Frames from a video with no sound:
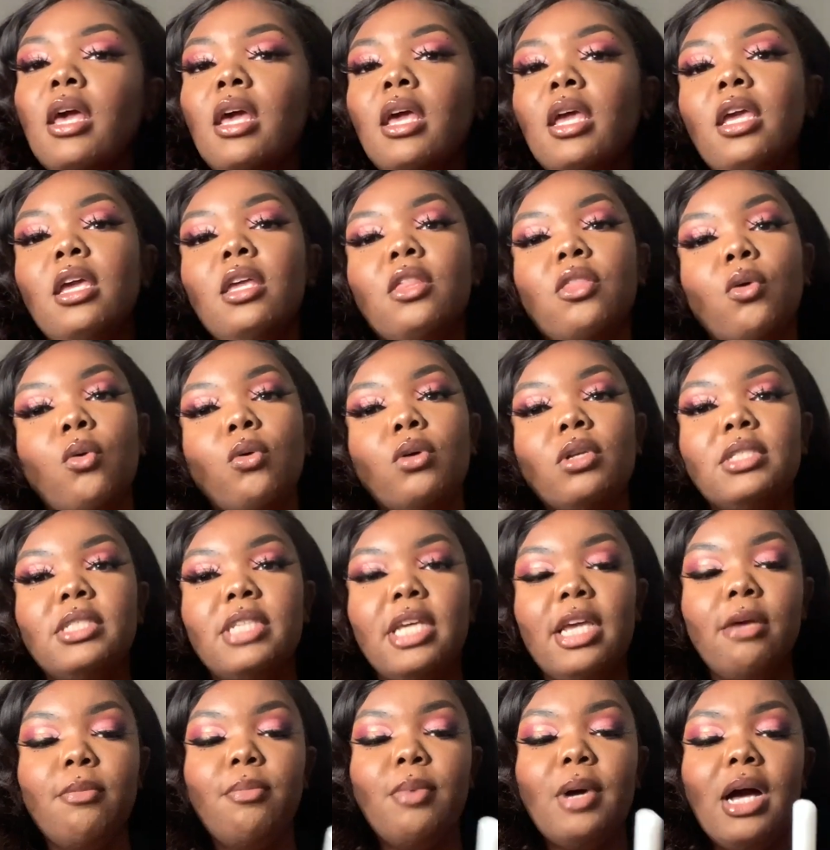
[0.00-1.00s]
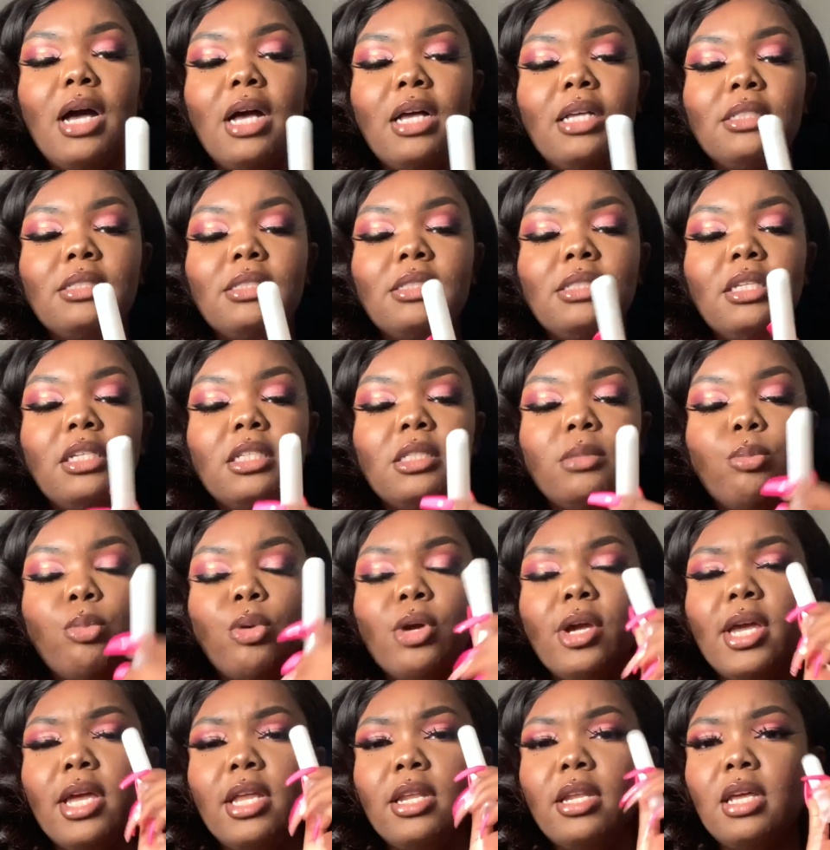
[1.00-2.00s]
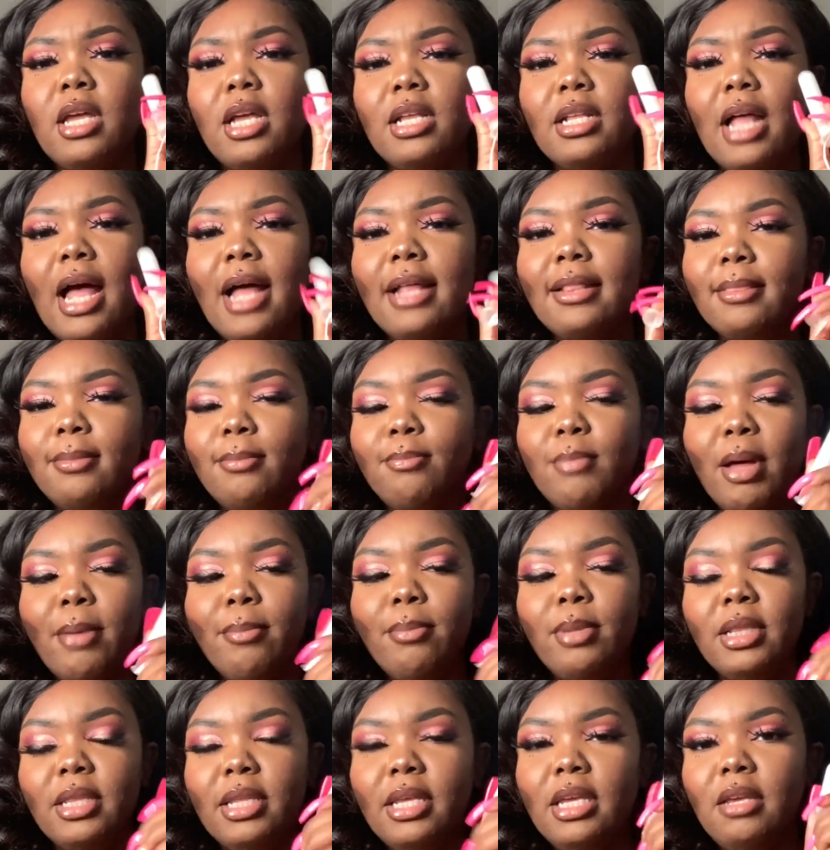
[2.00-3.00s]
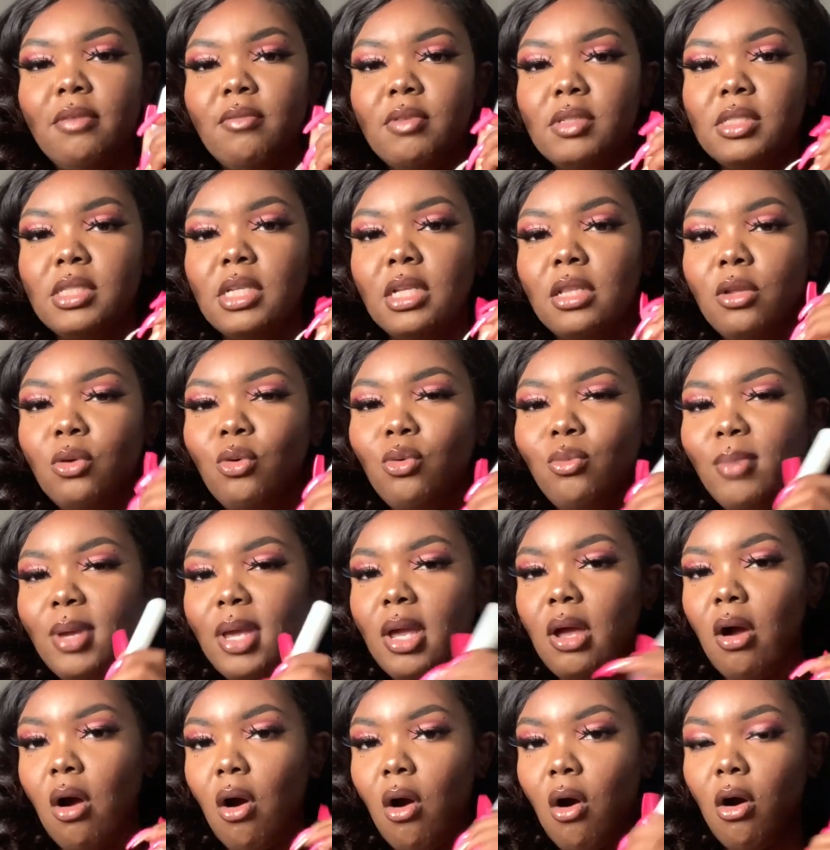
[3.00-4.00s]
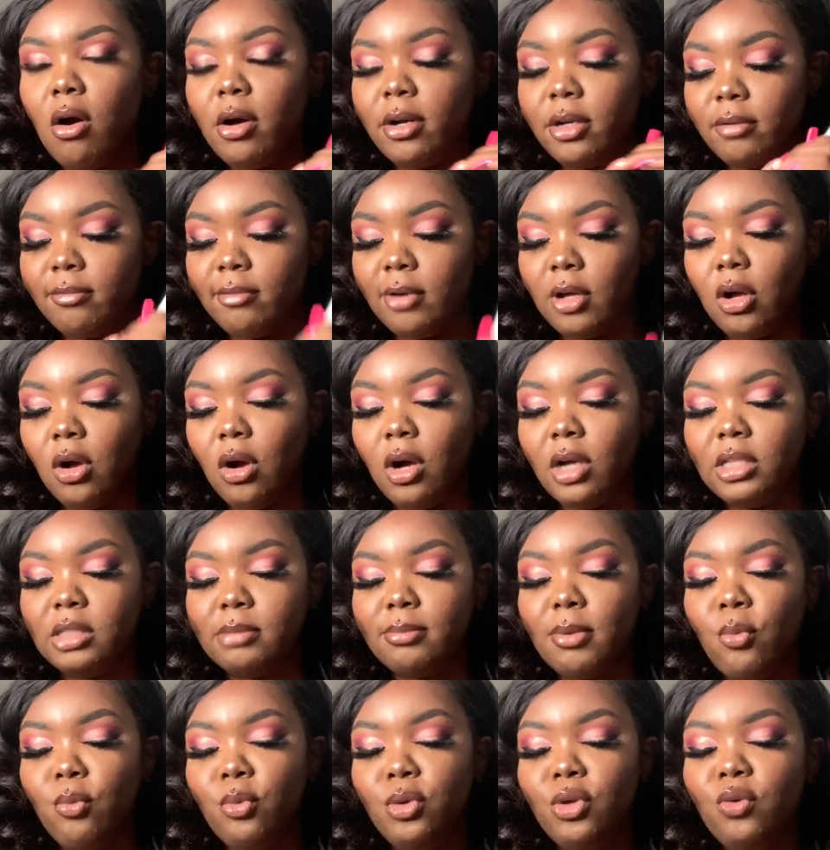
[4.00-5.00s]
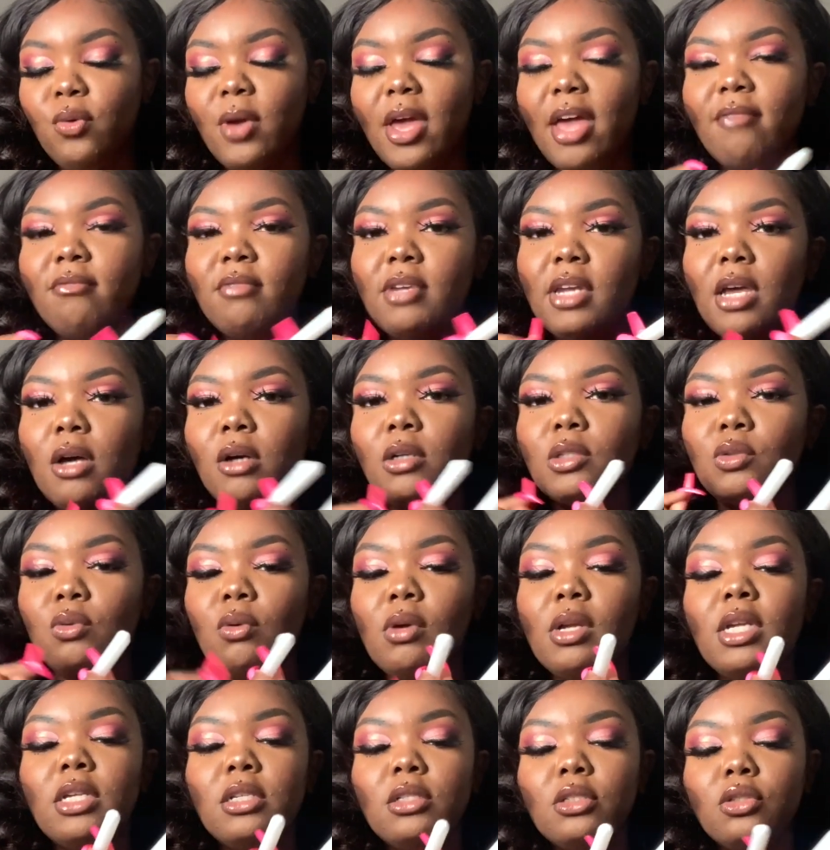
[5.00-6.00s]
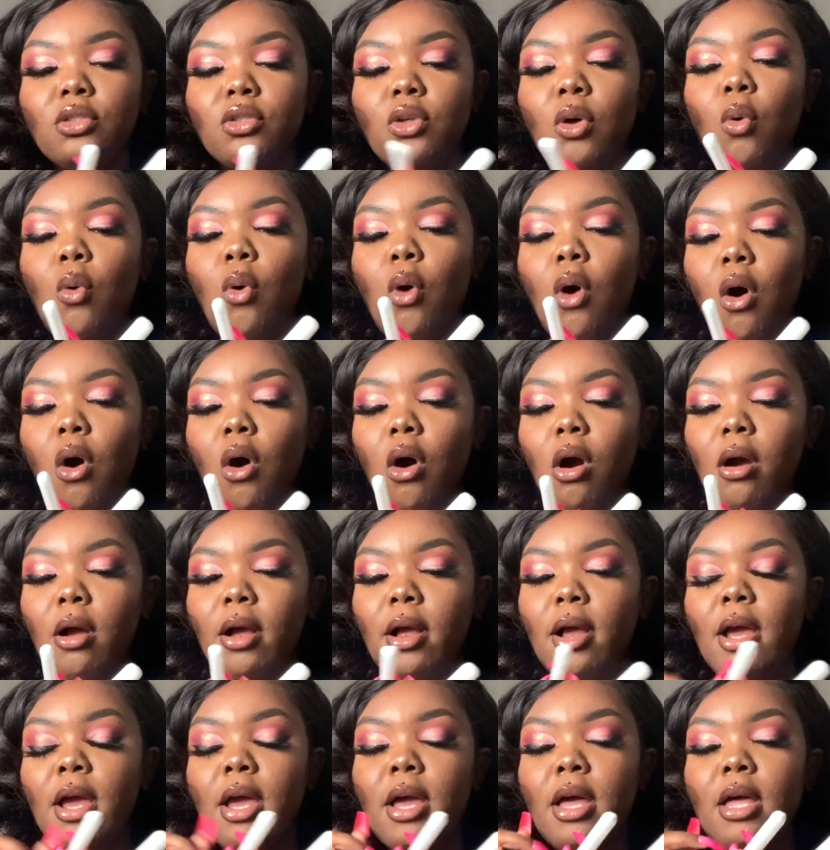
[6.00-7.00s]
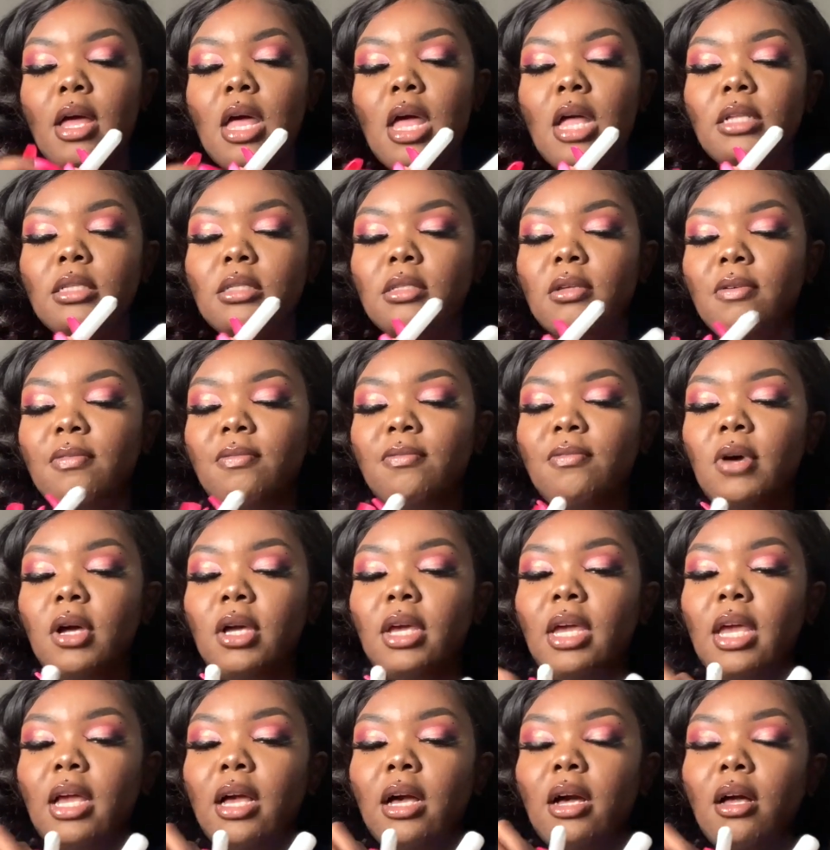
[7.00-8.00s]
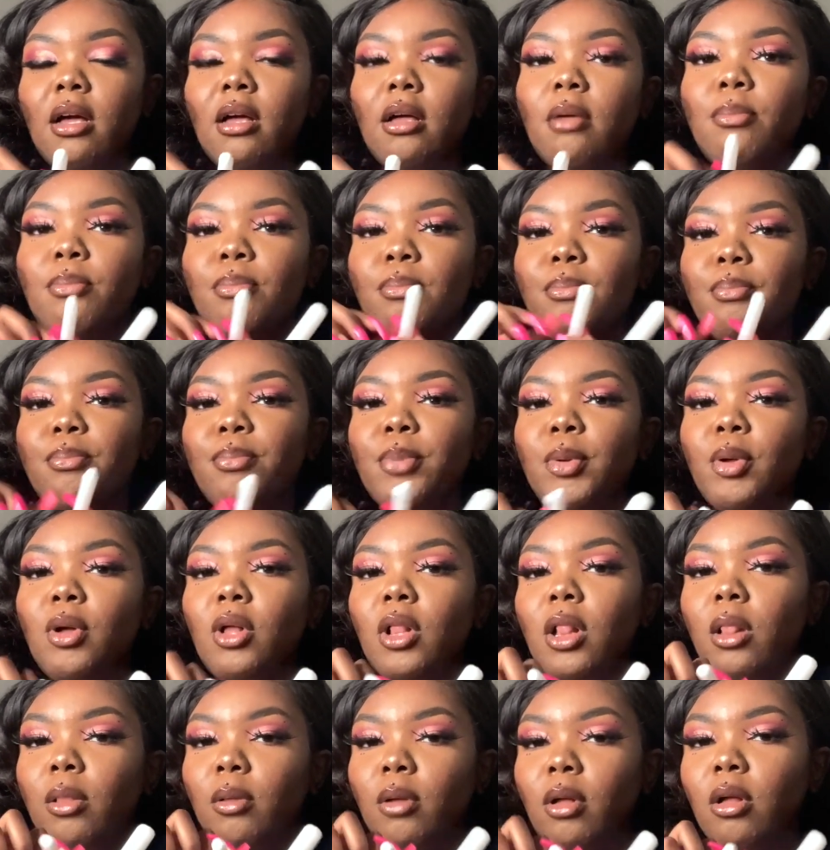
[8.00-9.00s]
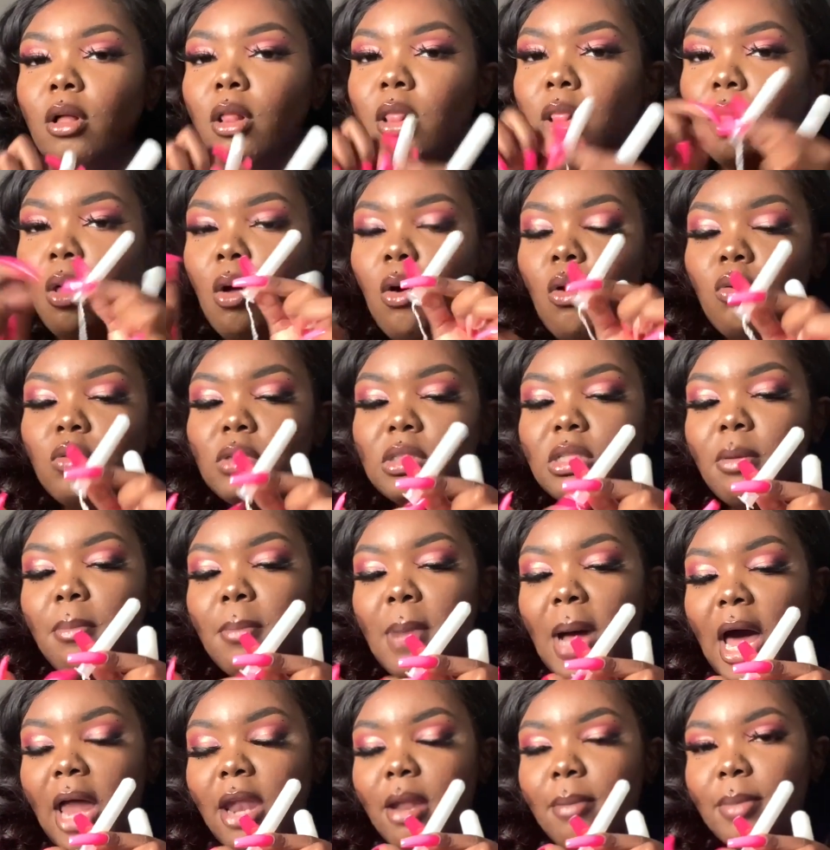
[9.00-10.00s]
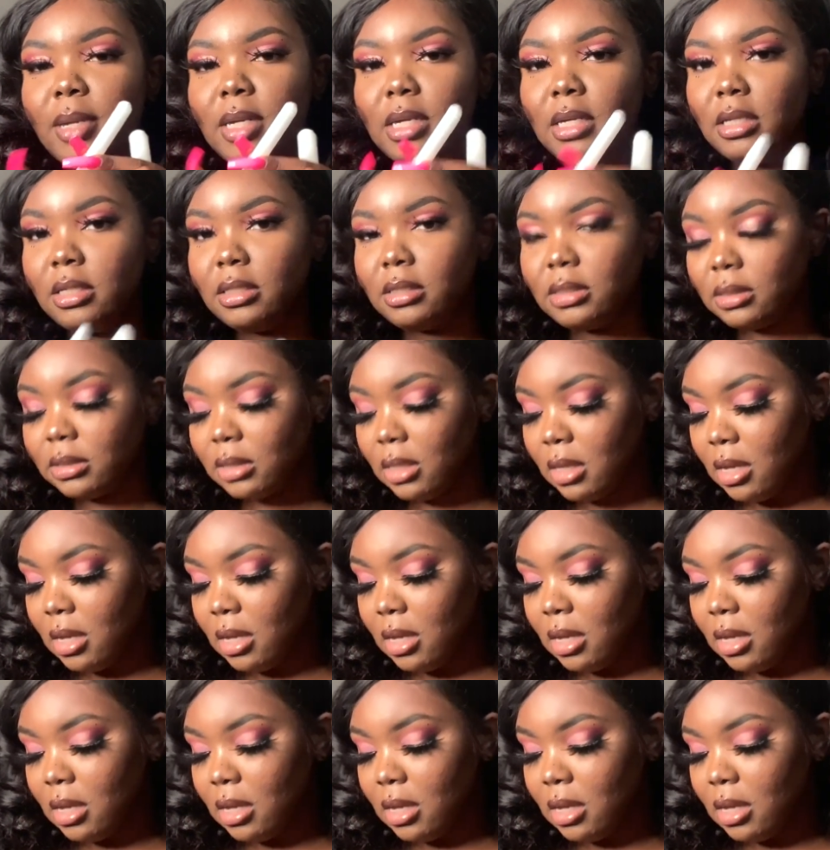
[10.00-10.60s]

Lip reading: either or tampons, this brand, I believe, is a little bit harder regardless. But when you have nails on, it's so hard to fucking close the bottom of this.